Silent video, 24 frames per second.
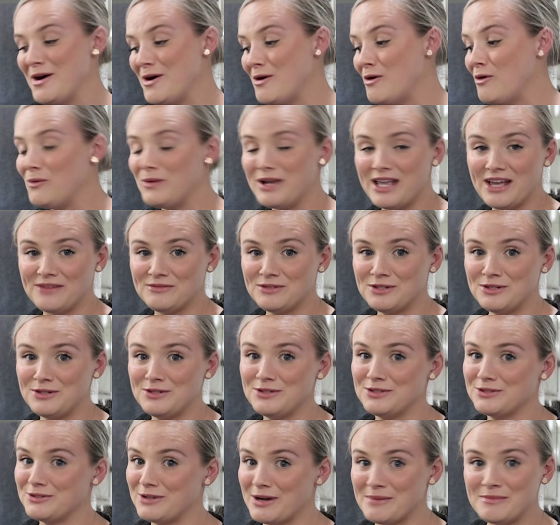All we have to do
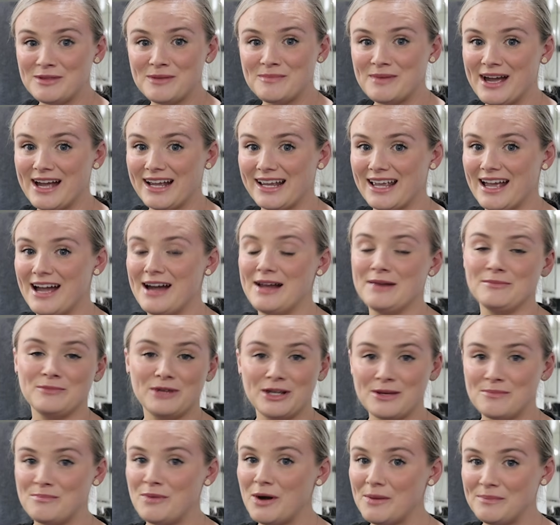is grab the bag out and
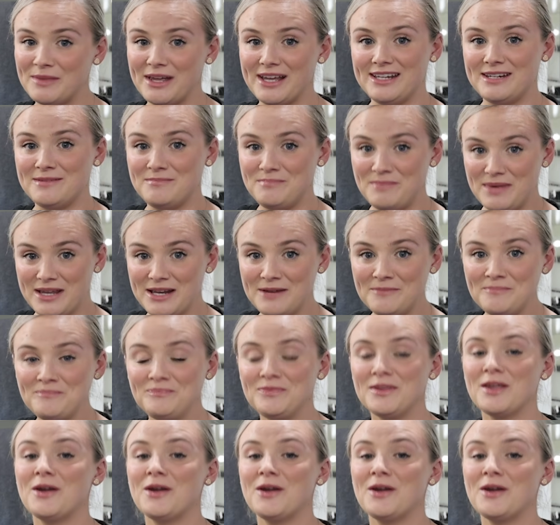we can pop that in a bin,